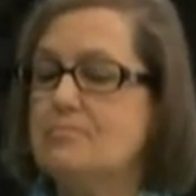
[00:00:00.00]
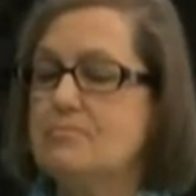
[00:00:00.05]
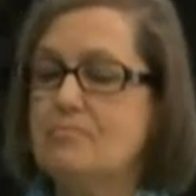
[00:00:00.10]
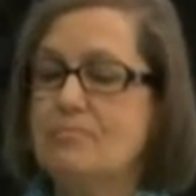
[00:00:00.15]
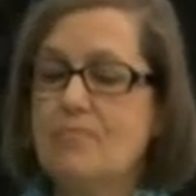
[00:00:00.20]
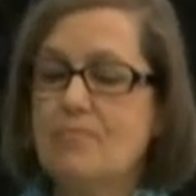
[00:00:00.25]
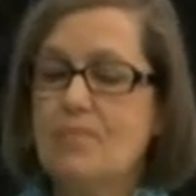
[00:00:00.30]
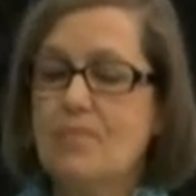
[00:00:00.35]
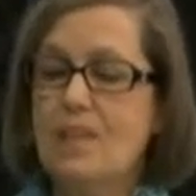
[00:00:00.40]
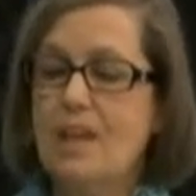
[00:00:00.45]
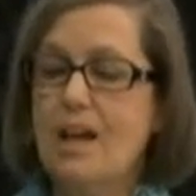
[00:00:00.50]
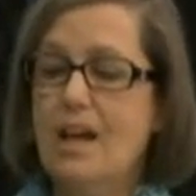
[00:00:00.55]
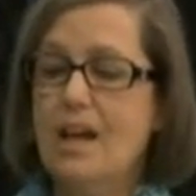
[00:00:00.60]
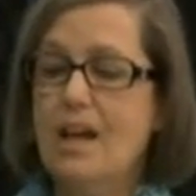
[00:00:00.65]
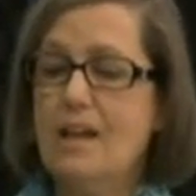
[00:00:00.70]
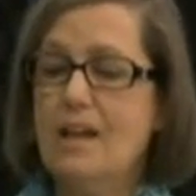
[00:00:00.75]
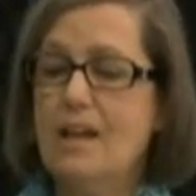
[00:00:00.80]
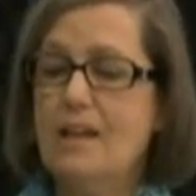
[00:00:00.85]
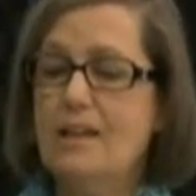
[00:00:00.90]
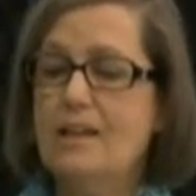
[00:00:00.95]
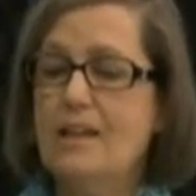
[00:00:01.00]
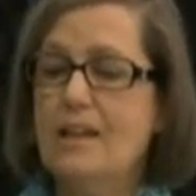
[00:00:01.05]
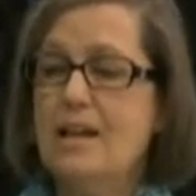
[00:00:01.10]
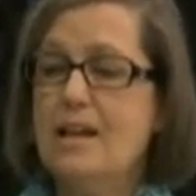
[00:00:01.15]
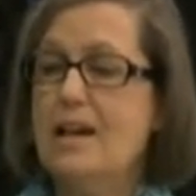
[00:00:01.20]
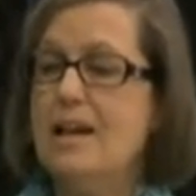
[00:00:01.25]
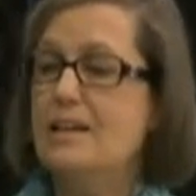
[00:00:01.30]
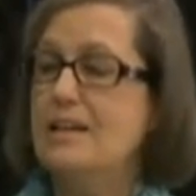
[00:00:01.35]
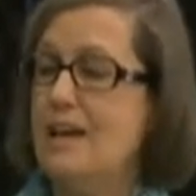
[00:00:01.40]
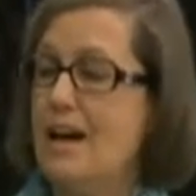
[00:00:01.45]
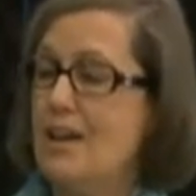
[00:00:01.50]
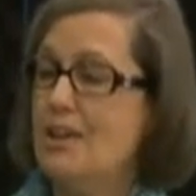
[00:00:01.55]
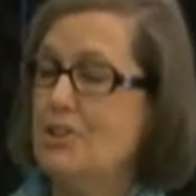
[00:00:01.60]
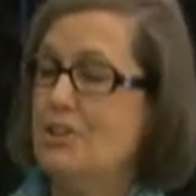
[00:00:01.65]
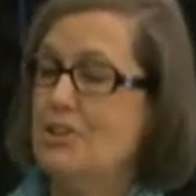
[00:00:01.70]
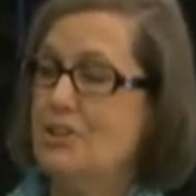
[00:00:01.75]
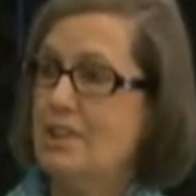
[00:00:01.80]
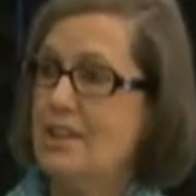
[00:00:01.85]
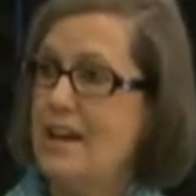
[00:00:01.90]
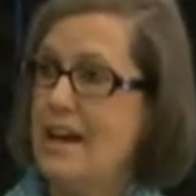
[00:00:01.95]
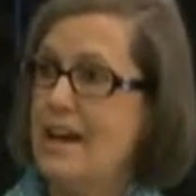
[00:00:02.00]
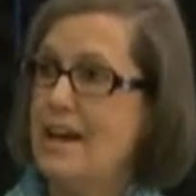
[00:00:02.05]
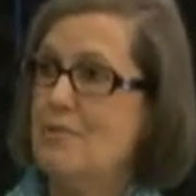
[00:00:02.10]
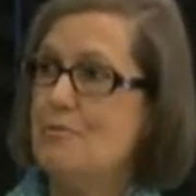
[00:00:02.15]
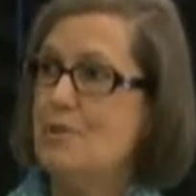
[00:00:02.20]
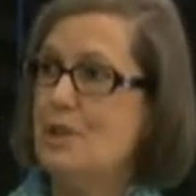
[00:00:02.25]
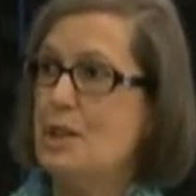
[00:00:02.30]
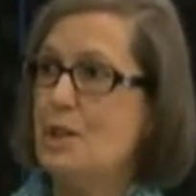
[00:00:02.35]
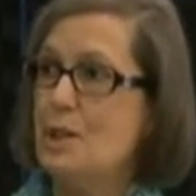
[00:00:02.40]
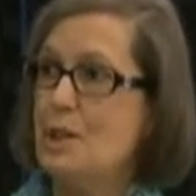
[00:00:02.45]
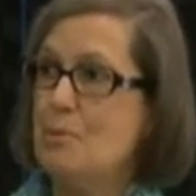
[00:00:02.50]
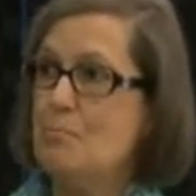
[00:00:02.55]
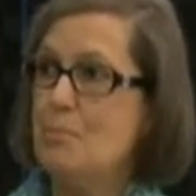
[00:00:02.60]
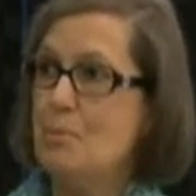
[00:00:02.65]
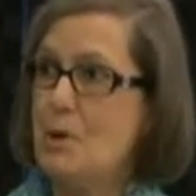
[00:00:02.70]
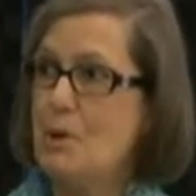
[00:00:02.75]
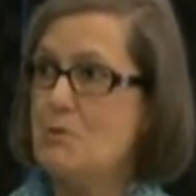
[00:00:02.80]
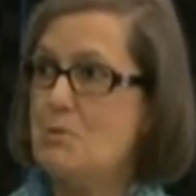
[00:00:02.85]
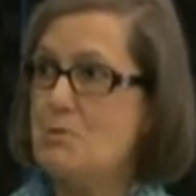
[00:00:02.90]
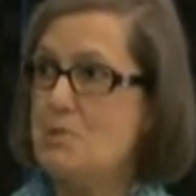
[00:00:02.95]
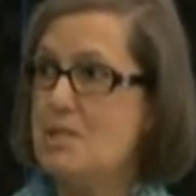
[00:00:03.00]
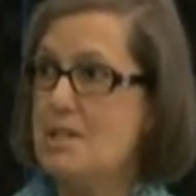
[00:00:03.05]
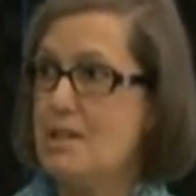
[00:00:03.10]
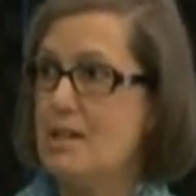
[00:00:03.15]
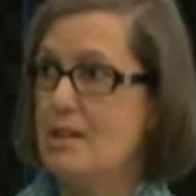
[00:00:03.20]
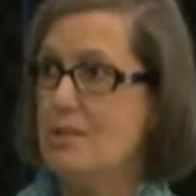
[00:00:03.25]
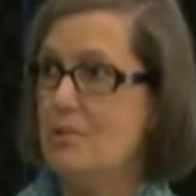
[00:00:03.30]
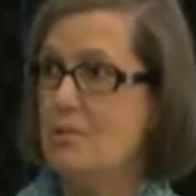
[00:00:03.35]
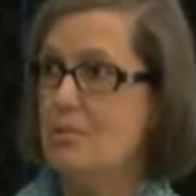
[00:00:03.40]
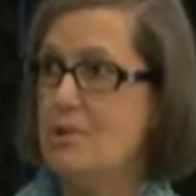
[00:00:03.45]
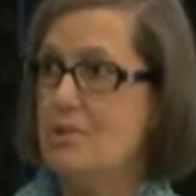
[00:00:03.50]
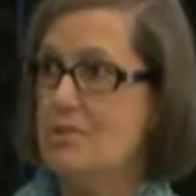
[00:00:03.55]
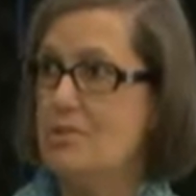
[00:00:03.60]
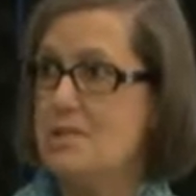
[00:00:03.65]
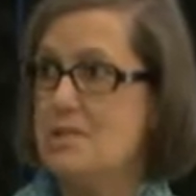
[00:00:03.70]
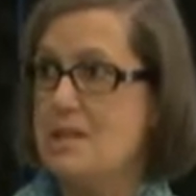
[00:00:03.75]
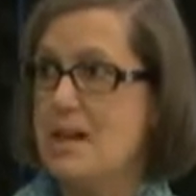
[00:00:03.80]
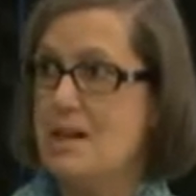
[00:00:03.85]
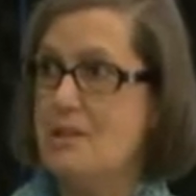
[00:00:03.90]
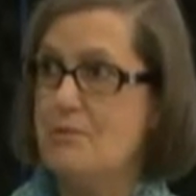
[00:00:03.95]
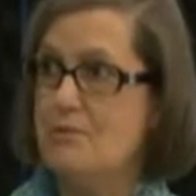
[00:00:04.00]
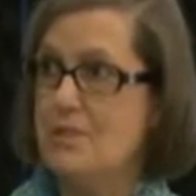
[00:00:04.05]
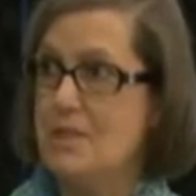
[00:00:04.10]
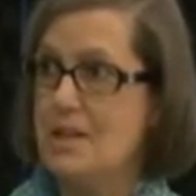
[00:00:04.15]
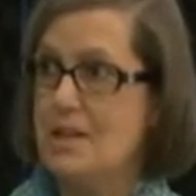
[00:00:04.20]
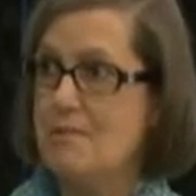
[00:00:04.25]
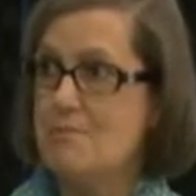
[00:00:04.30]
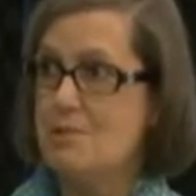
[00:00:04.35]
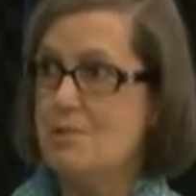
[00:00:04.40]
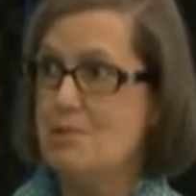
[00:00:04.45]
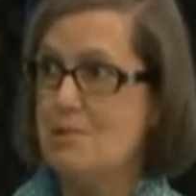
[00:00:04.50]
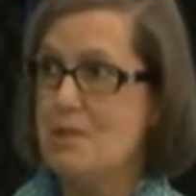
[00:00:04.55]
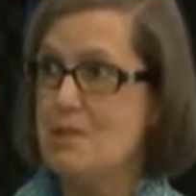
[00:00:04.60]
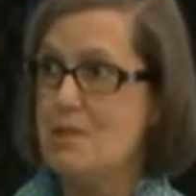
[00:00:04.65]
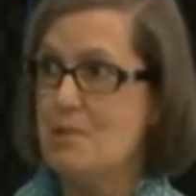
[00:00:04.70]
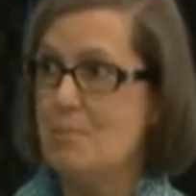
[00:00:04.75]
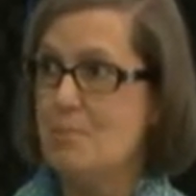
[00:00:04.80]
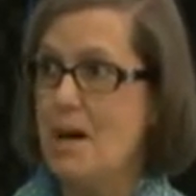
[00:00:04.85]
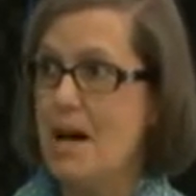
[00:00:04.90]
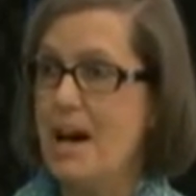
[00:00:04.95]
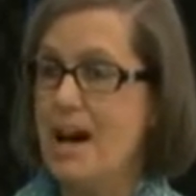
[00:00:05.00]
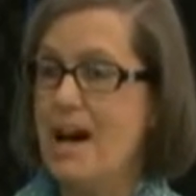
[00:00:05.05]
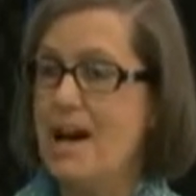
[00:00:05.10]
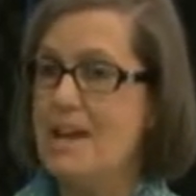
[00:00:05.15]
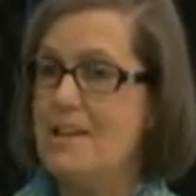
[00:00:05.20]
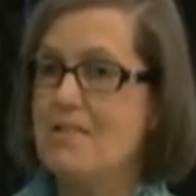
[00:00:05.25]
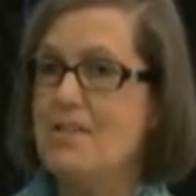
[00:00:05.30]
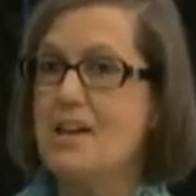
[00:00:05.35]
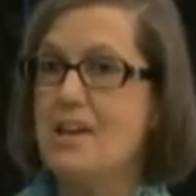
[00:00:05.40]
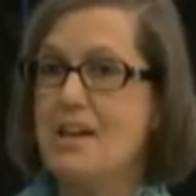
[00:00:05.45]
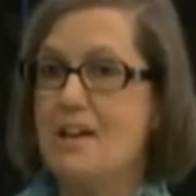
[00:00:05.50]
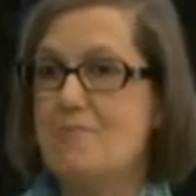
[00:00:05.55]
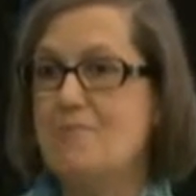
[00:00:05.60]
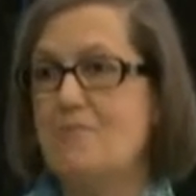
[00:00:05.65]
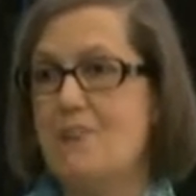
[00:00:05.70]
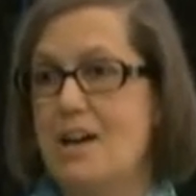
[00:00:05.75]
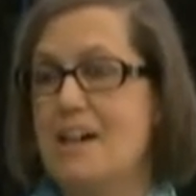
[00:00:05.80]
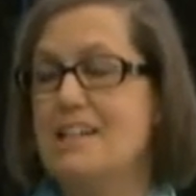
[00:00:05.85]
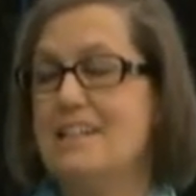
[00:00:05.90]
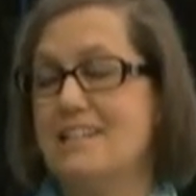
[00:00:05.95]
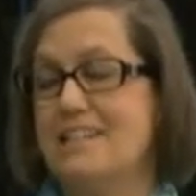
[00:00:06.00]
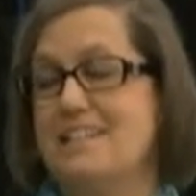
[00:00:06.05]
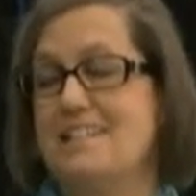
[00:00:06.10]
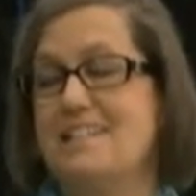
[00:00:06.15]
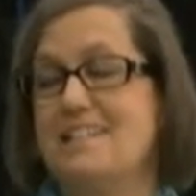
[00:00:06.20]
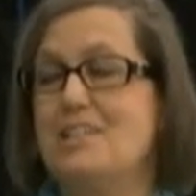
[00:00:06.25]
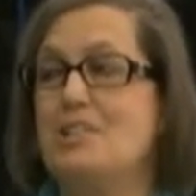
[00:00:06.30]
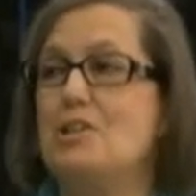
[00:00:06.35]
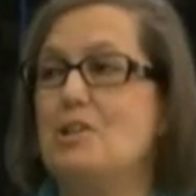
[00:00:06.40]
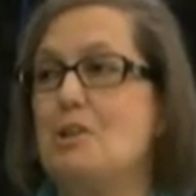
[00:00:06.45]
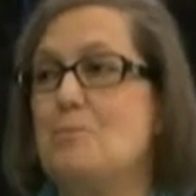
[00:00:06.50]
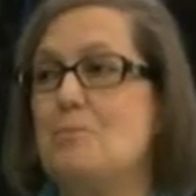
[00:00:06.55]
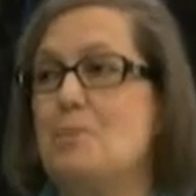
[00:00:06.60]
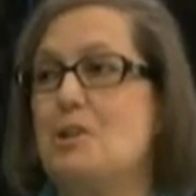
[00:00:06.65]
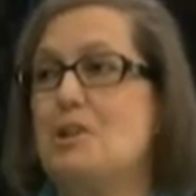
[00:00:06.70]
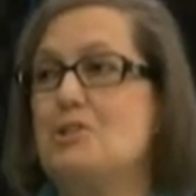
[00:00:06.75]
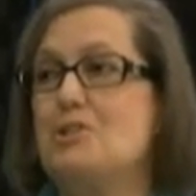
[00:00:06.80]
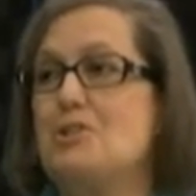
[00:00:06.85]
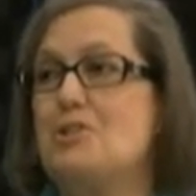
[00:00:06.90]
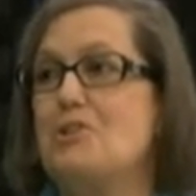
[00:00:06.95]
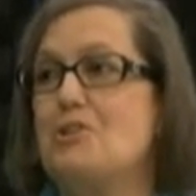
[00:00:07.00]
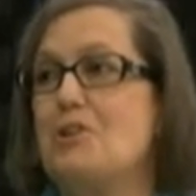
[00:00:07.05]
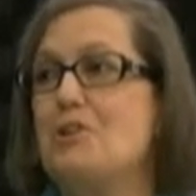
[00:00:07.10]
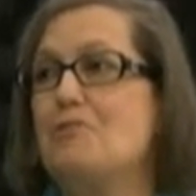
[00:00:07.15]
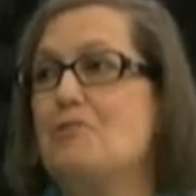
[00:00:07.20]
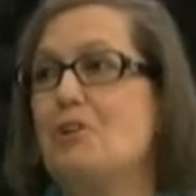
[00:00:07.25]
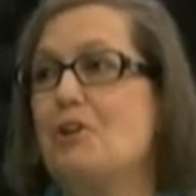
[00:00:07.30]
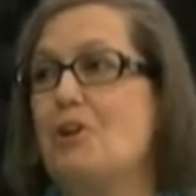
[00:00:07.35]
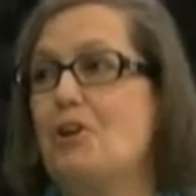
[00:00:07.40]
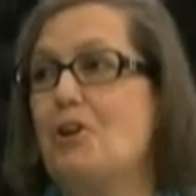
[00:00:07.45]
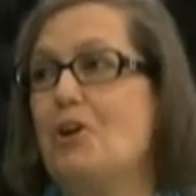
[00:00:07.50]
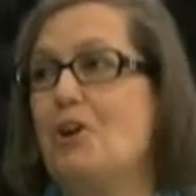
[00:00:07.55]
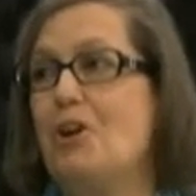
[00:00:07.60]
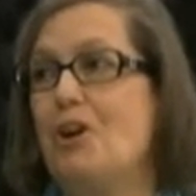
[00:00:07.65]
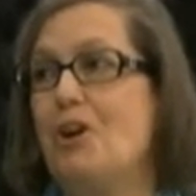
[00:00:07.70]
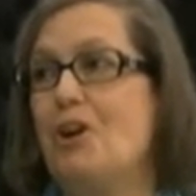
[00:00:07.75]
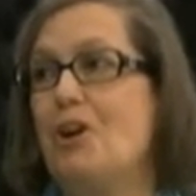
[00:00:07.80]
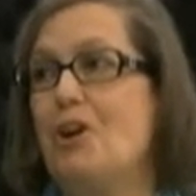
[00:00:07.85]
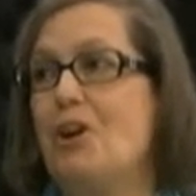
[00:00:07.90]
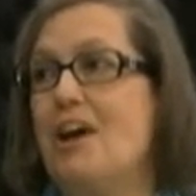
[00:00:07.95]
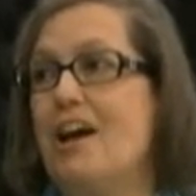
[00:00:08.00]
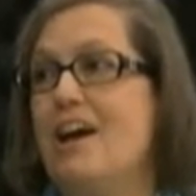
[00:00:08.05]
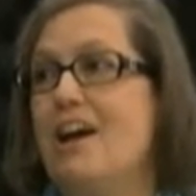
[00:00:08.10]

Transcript: Mm-hmm. And got her laughing and posing with this outfit I was going to buy. That I finally did get a picture of her